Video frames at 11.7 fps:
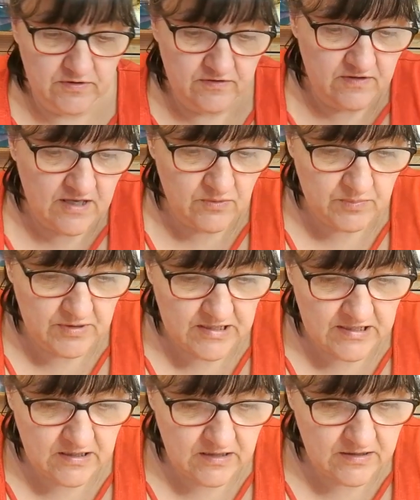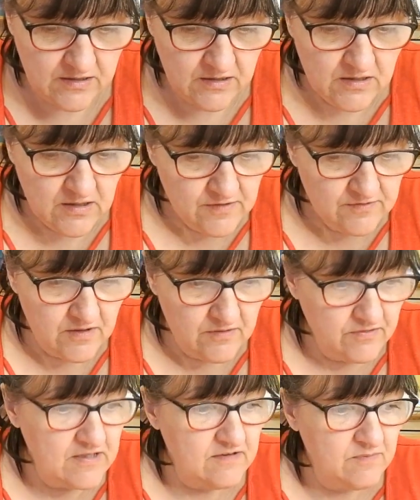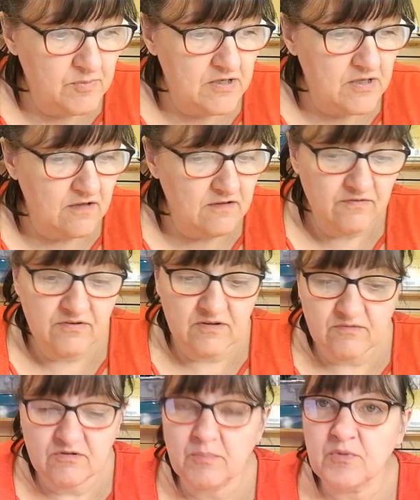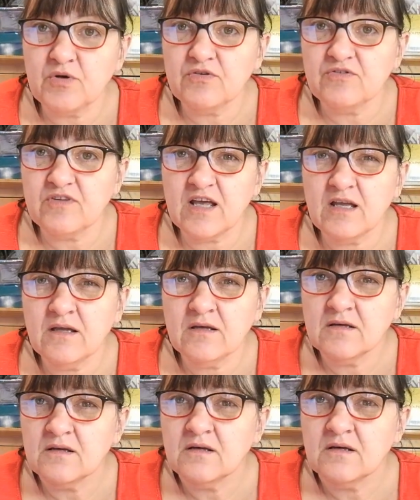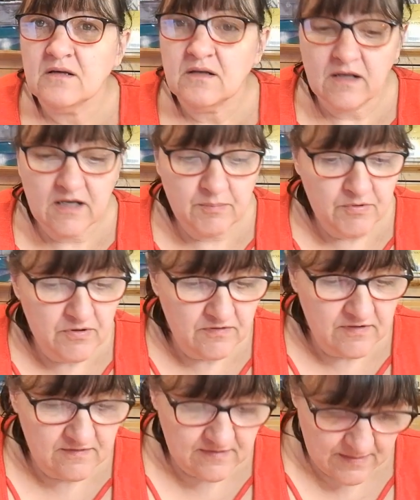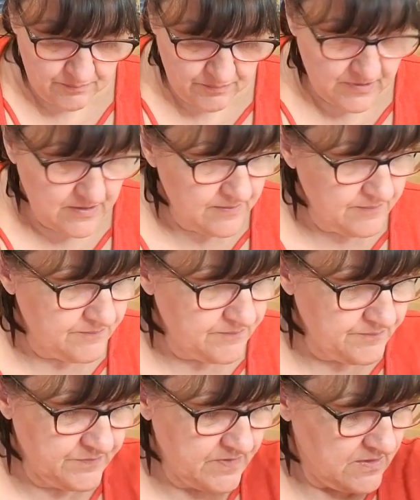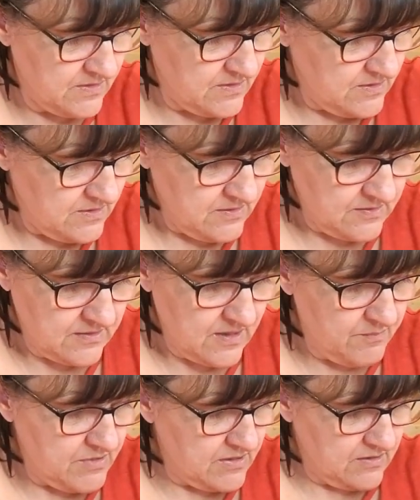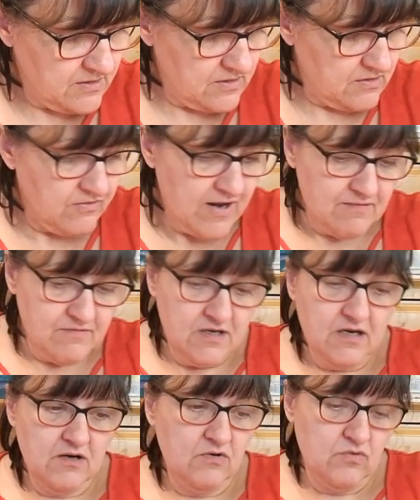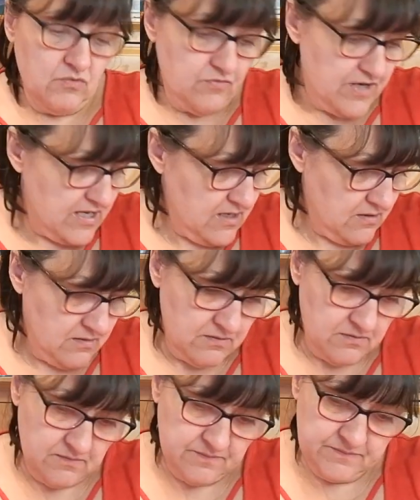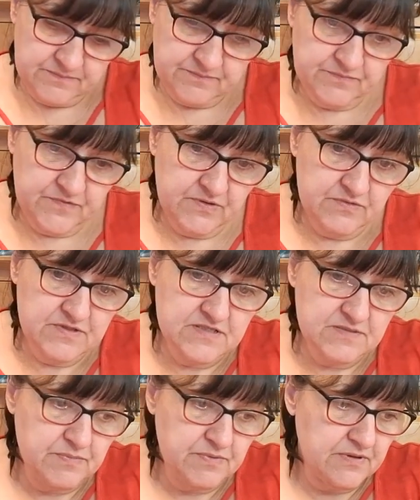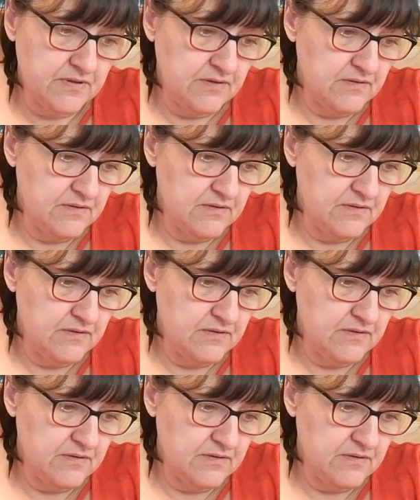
So that would be a little one. So these would be nice if it was a birthday, like a birthday sampler. Crowning Glory. Who's this by?